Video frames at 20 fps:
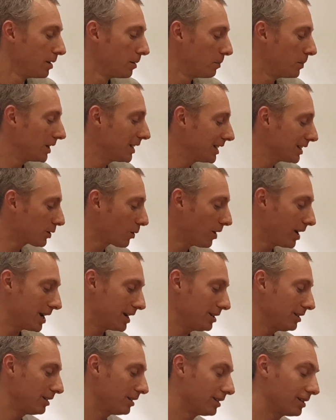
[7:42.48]
But it's
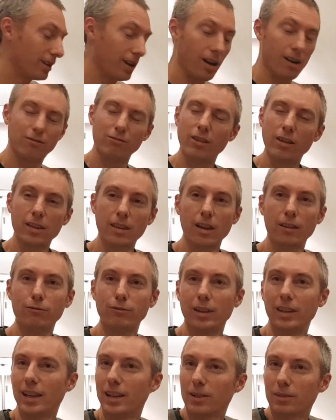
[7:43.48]
quite. I find that
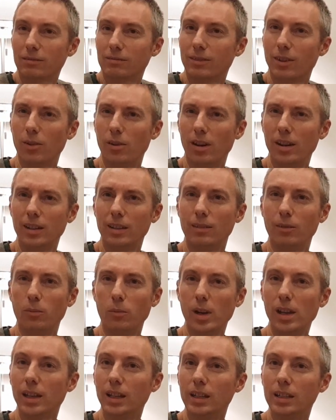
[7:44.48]
quite
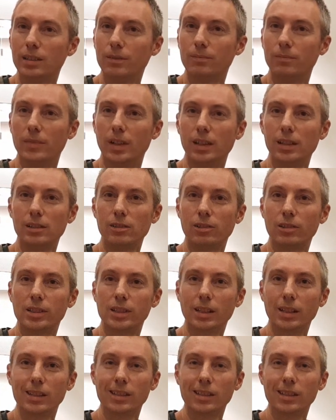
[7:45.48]
weird and interesting.